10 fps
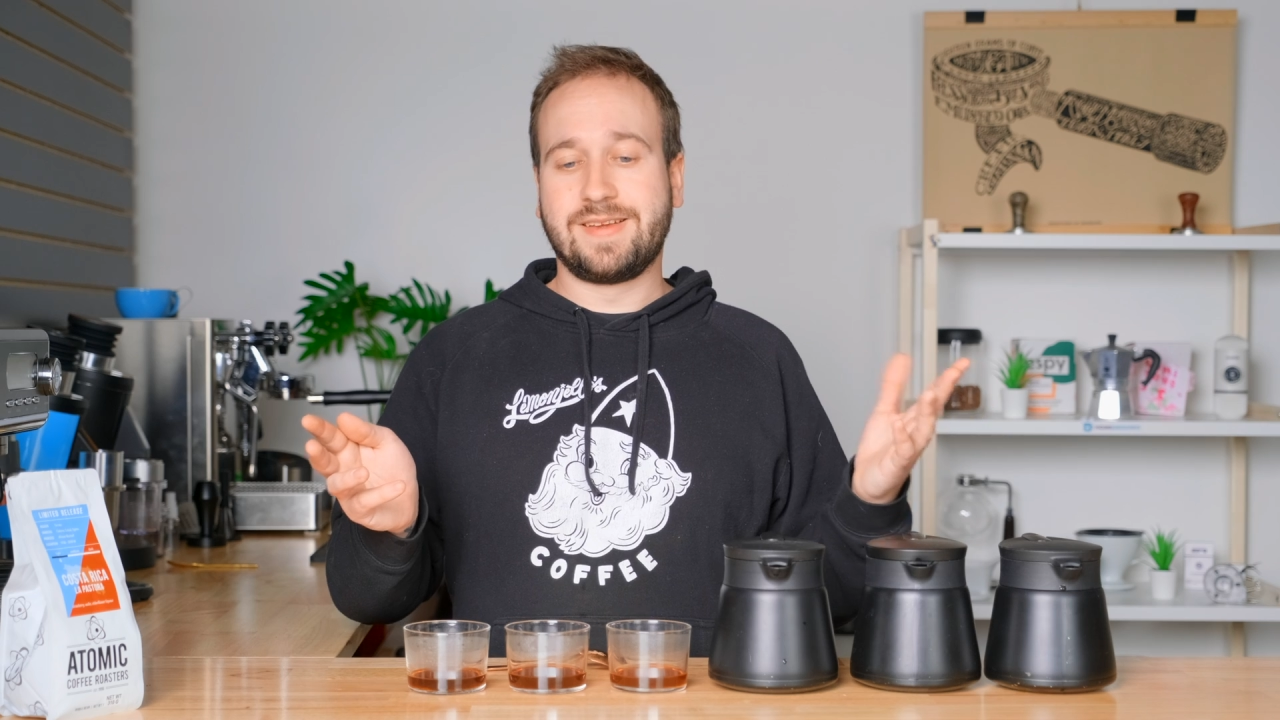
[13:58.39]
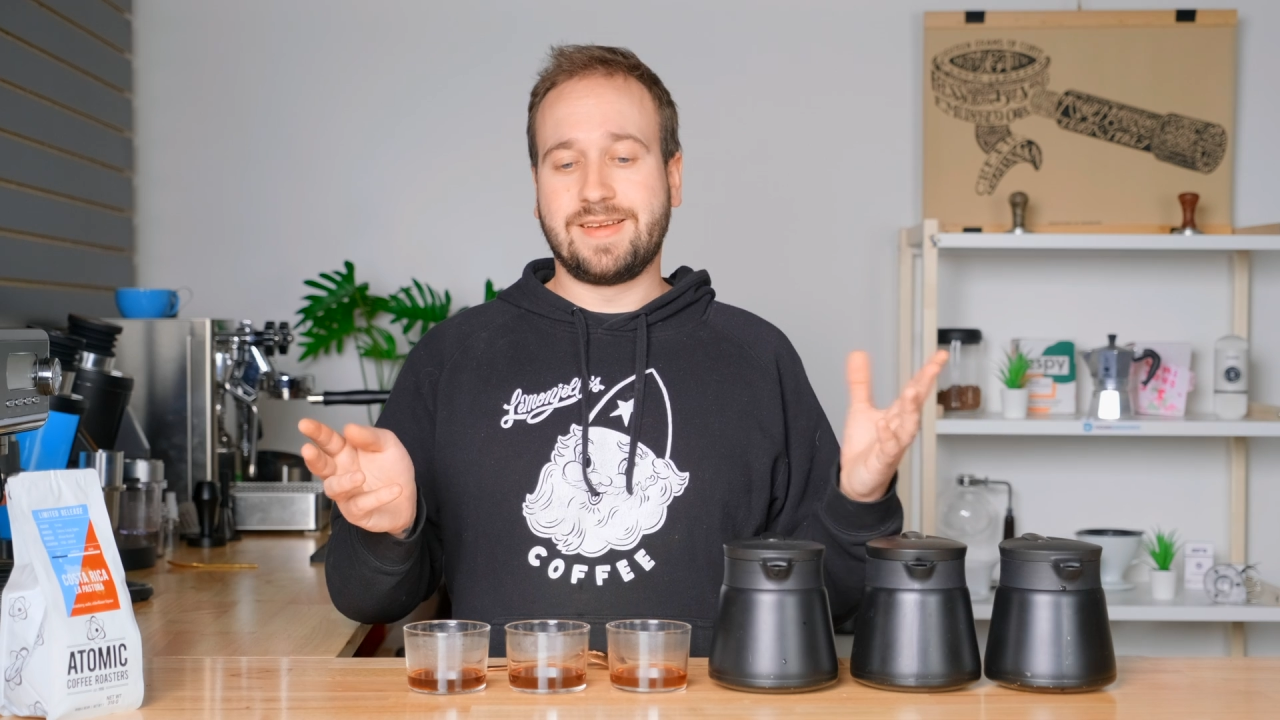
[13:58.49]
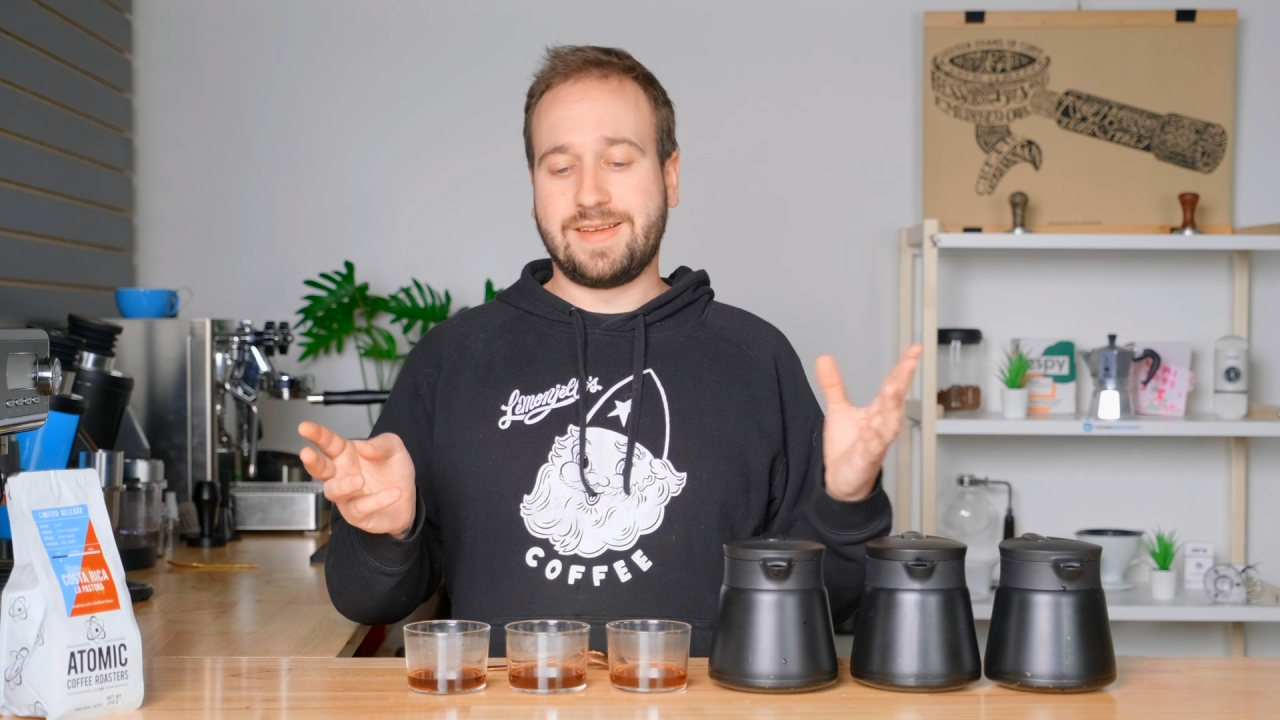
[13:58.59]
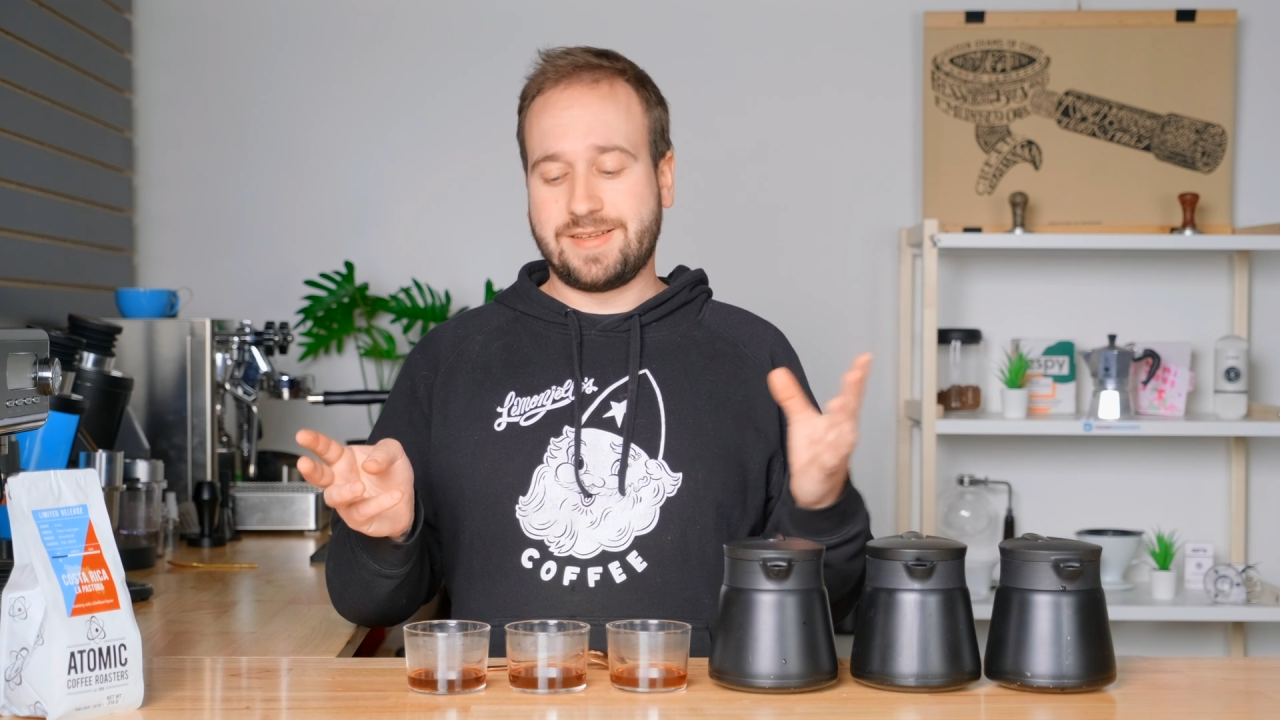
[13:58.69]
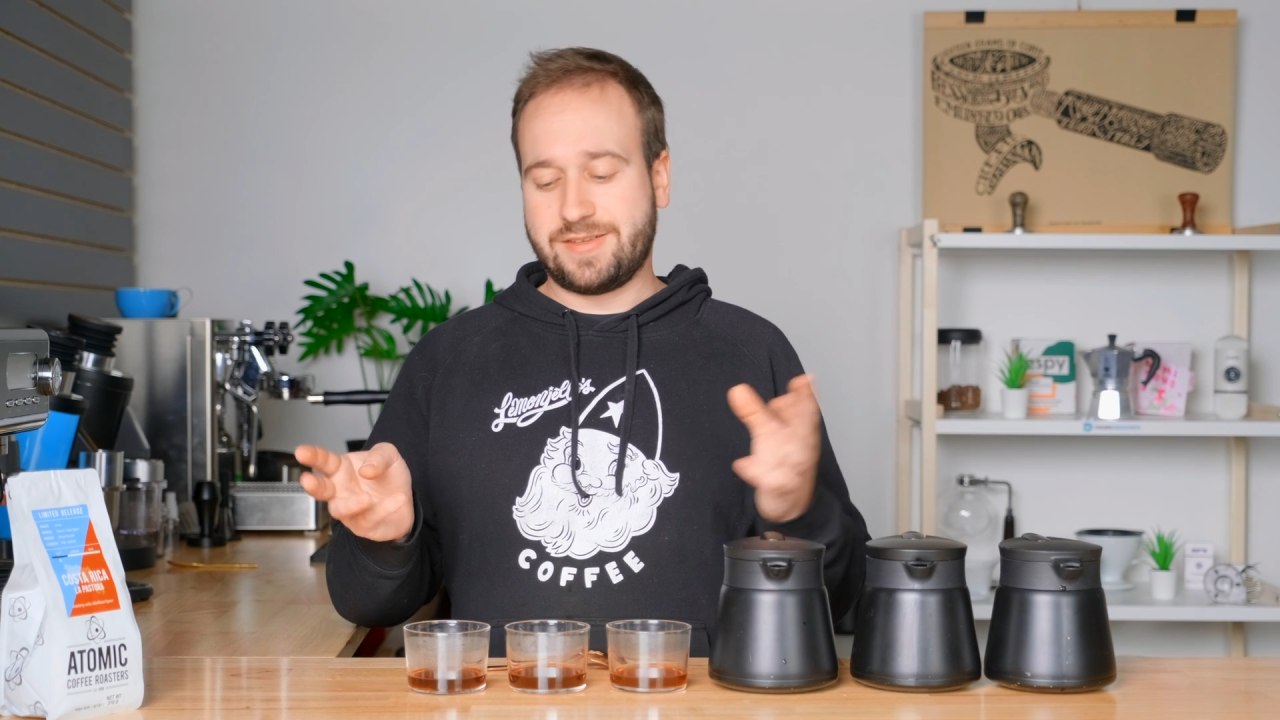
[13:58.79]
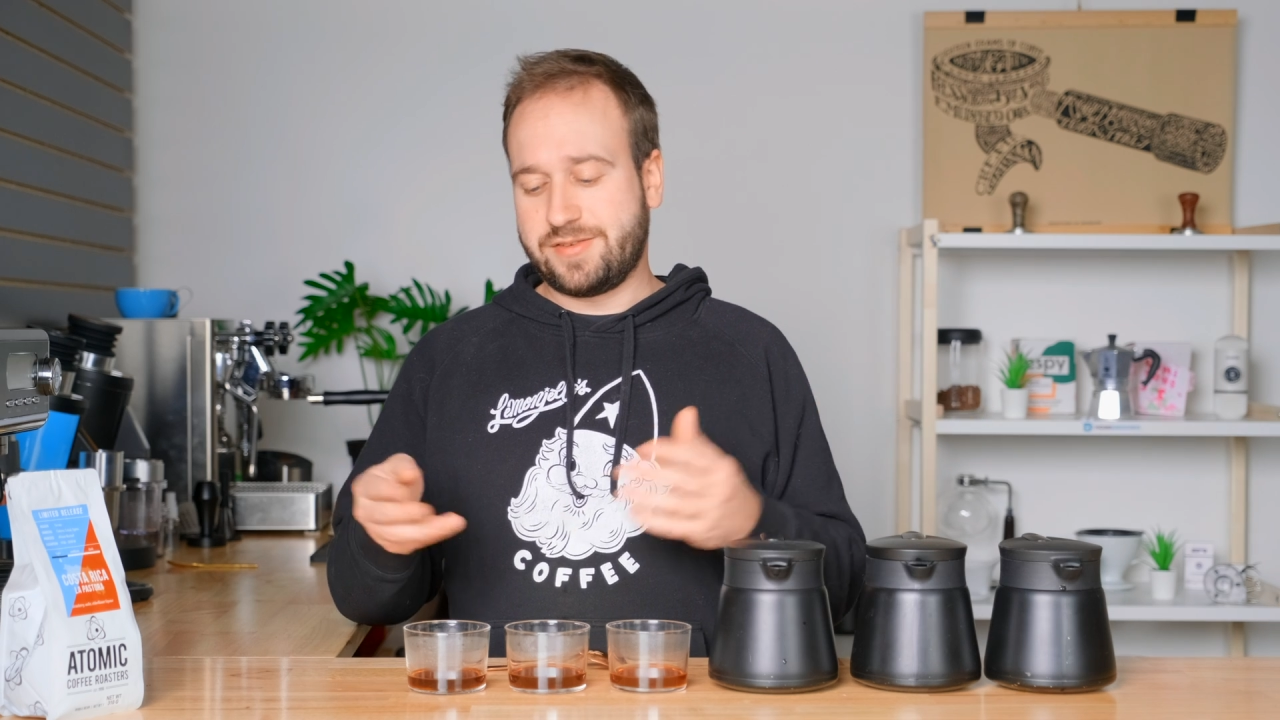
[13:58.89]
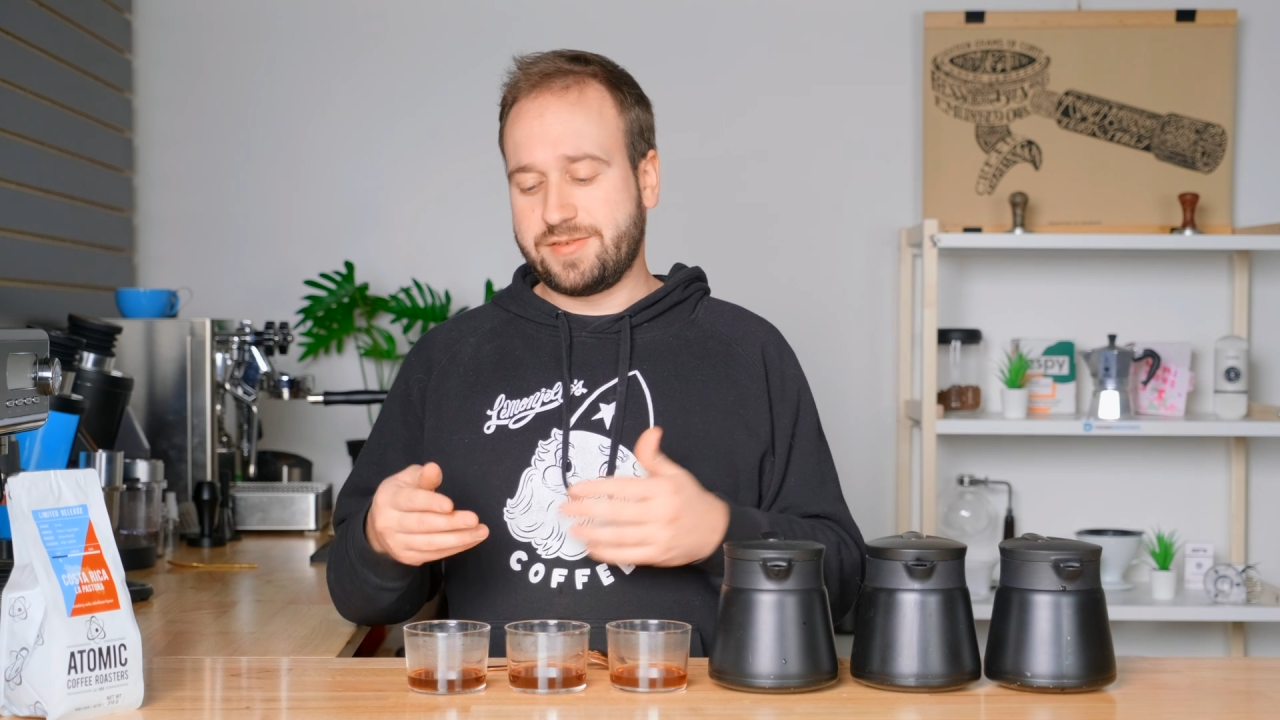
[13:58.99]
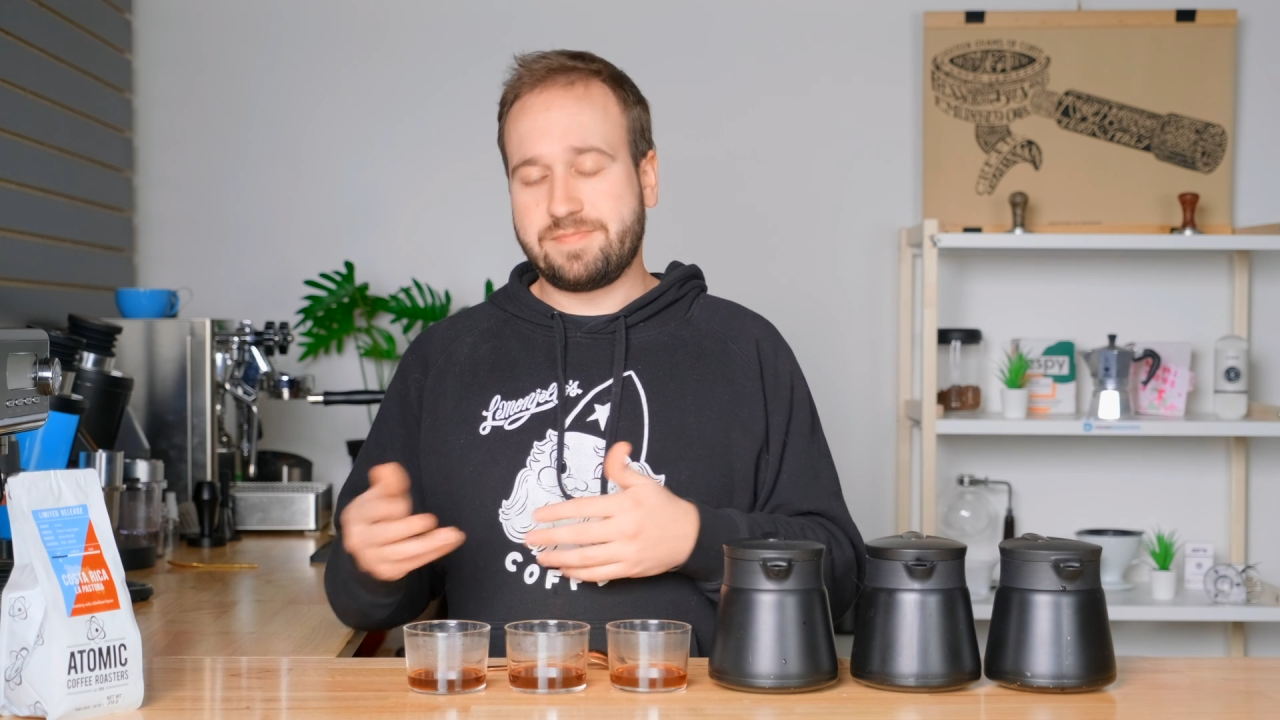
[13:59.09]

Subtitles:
and